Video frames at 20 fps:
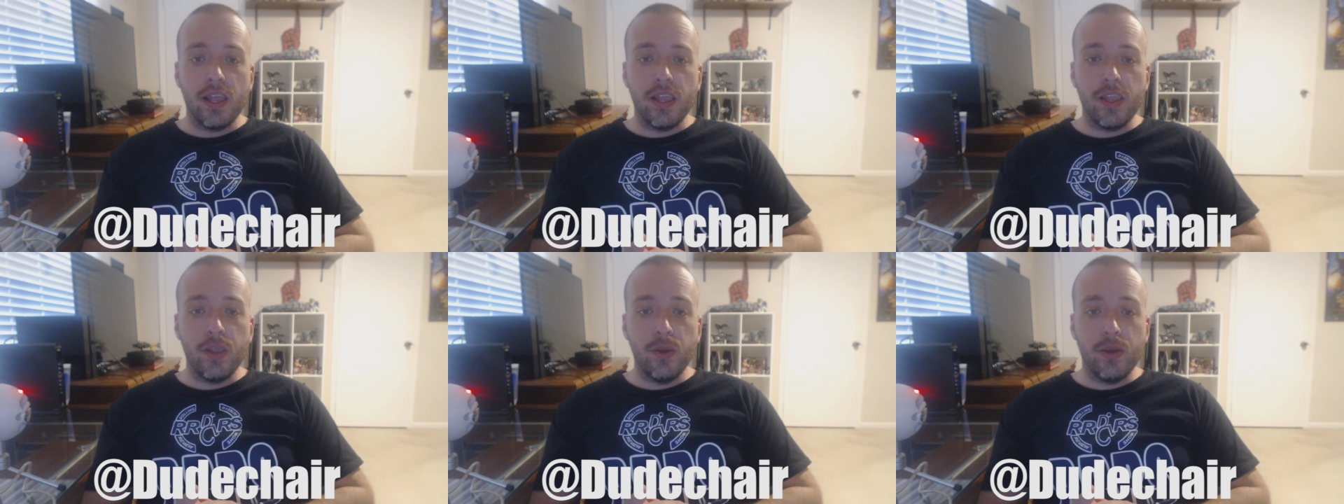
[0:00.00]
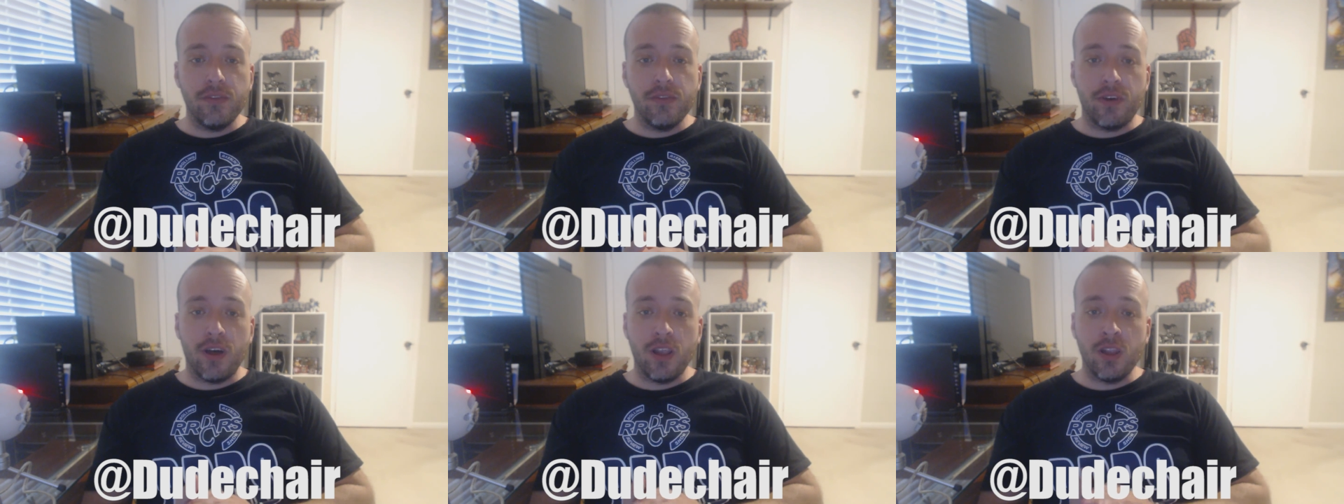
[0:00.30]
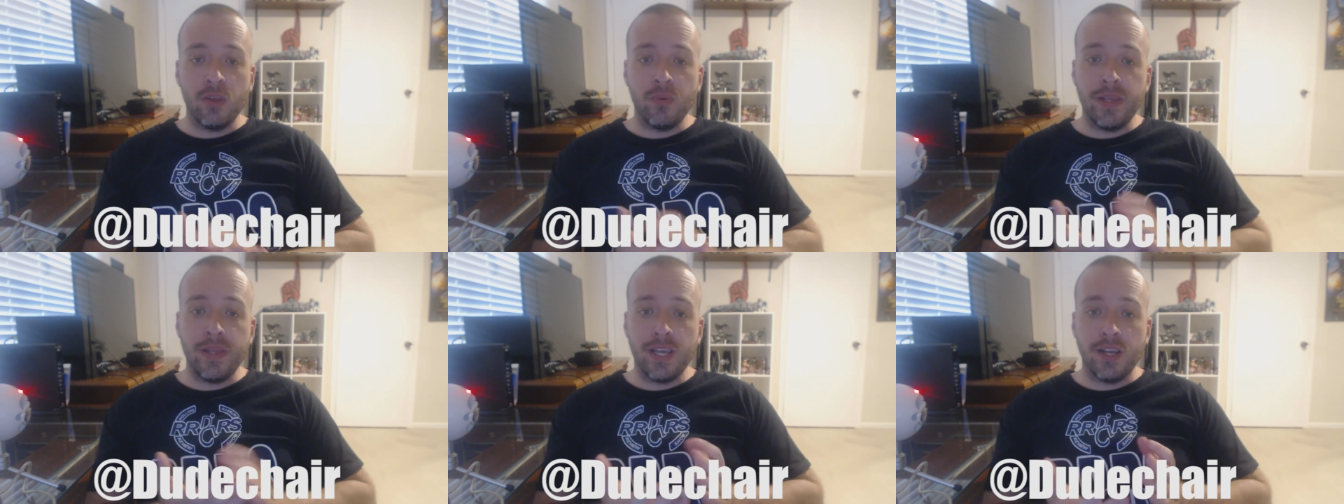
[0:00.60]
You can
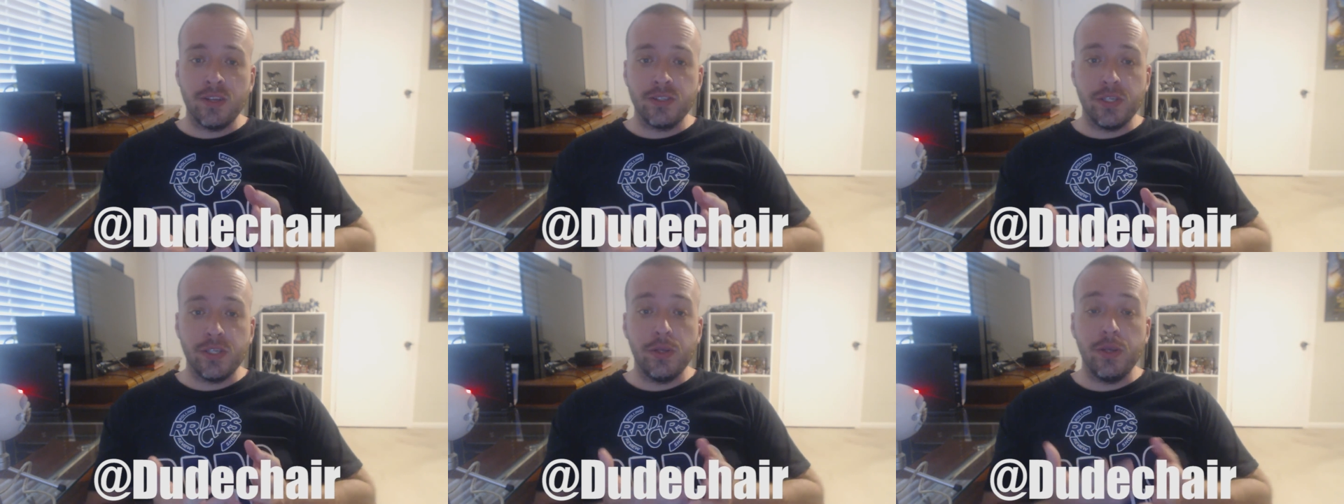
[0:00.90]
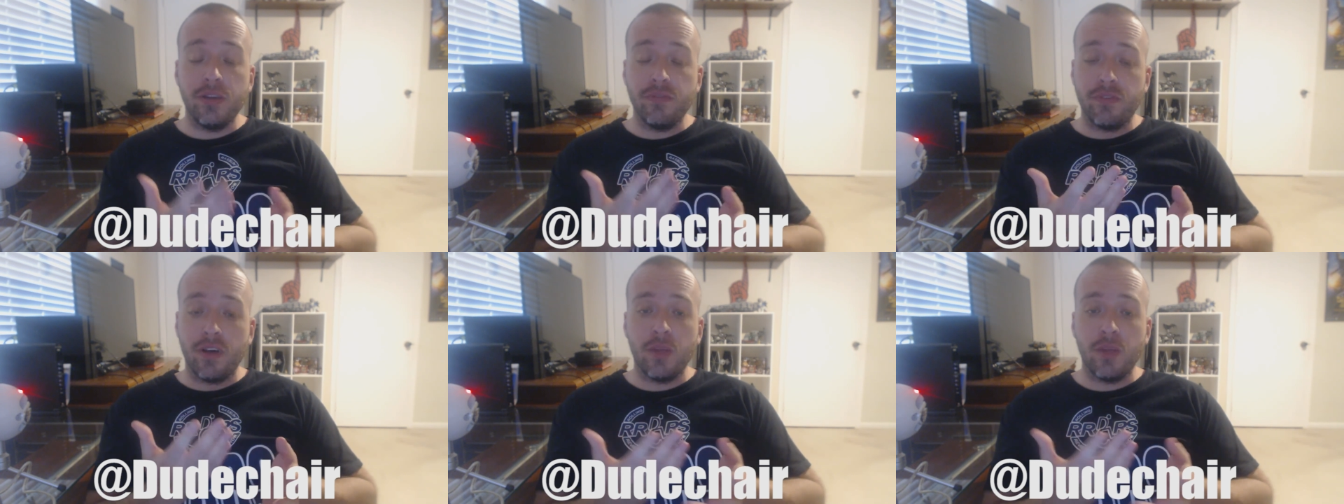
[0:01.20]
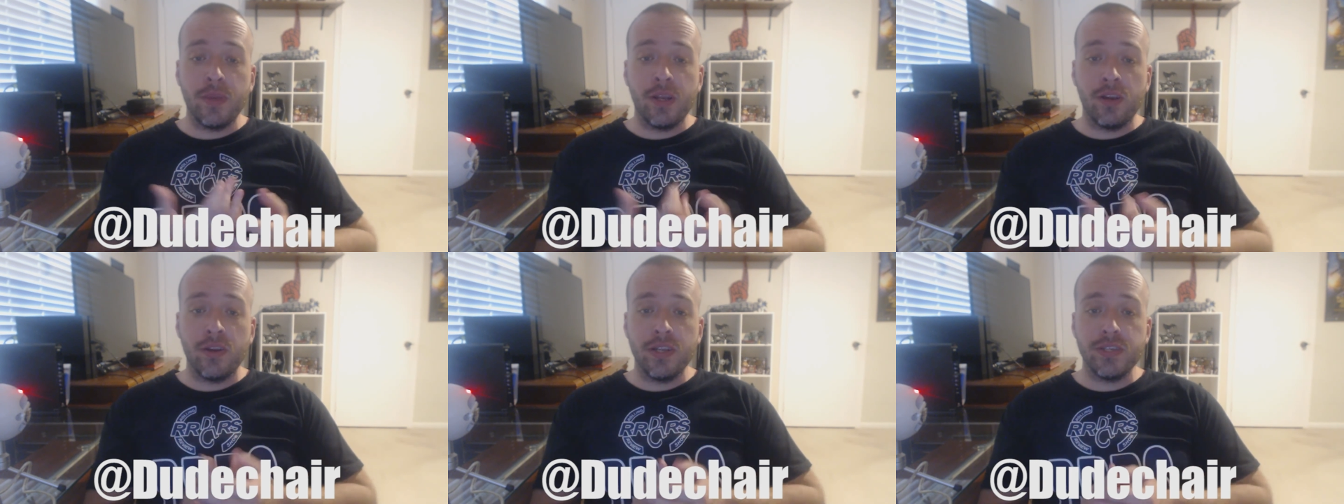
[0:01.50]
follow me there too. You can
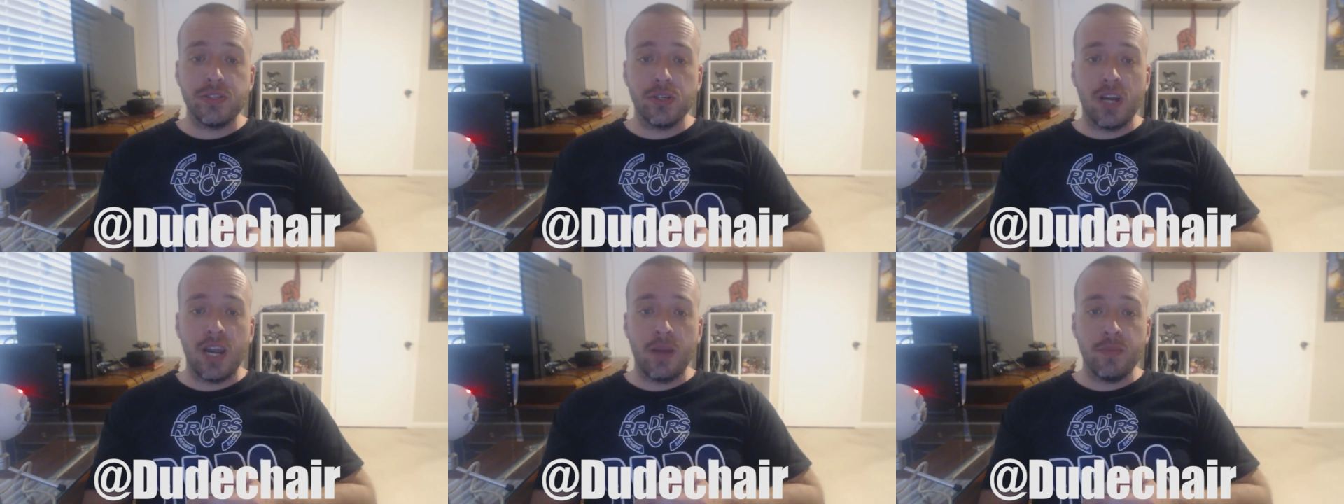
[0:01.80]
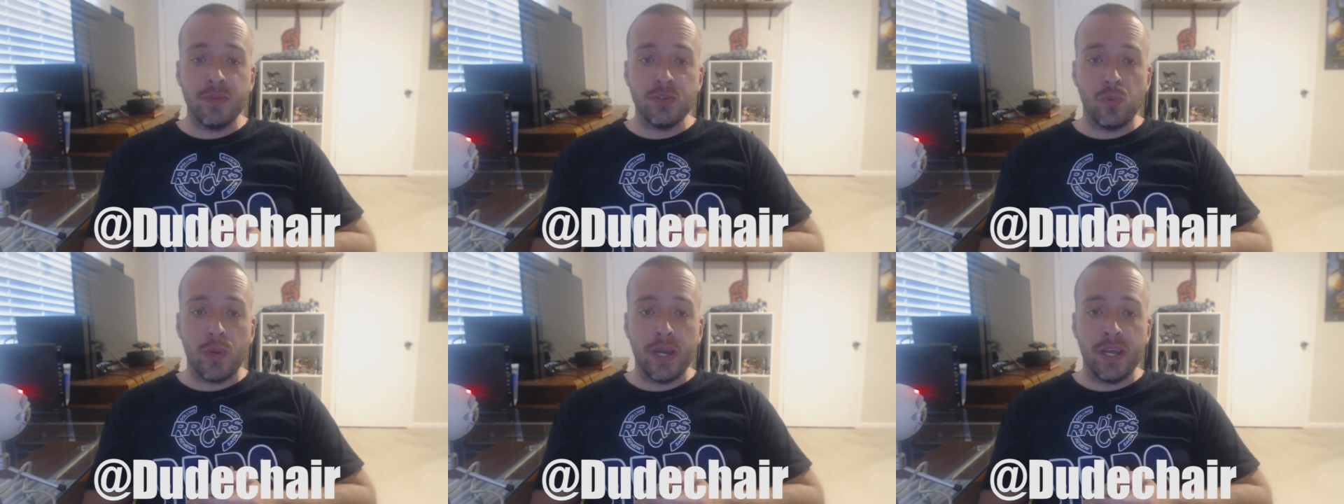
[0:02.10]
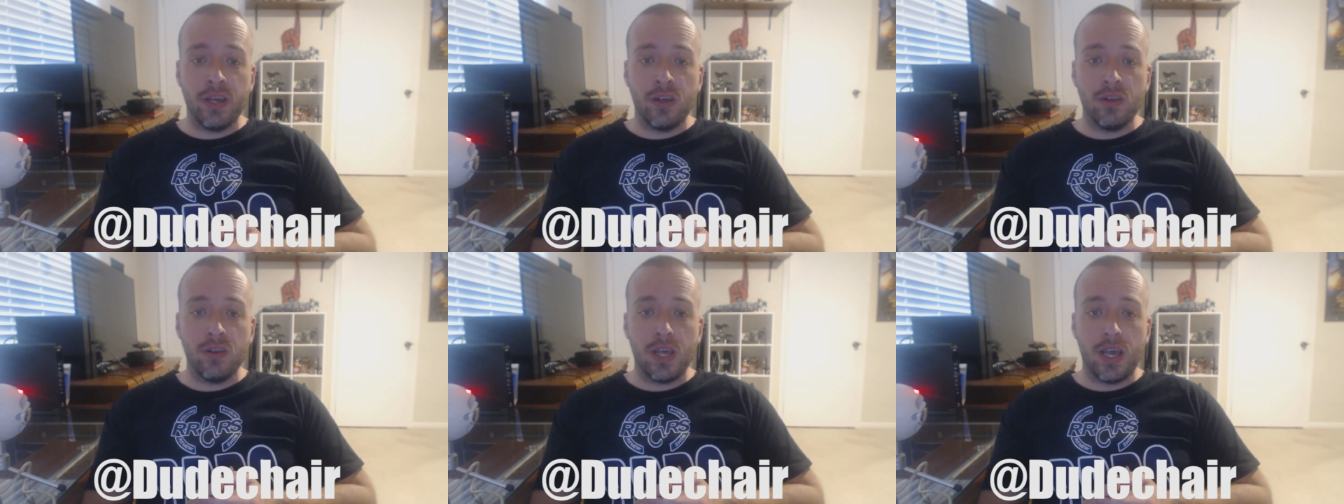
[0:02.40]
follow me on Instagram as
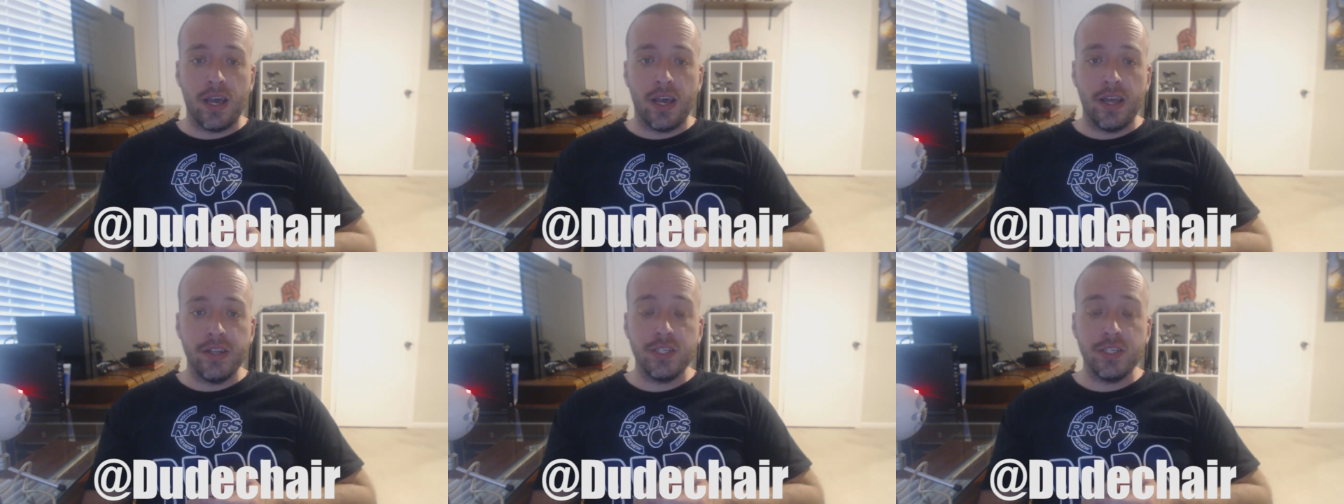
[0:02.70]
well.